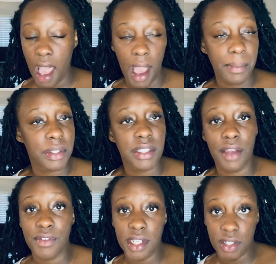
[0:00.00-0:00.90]
I'm just
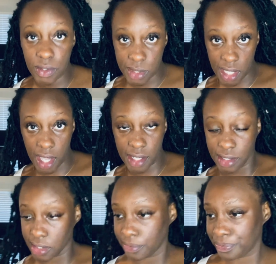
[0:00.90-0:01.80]
not reading those
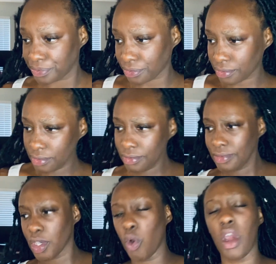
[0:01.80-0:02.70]
signs
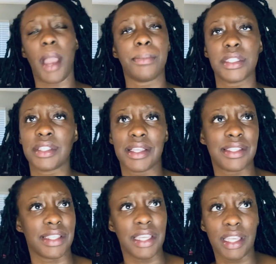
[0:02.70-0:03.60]
or I'm just not
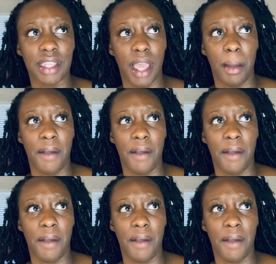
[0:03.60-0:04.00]
seeing them.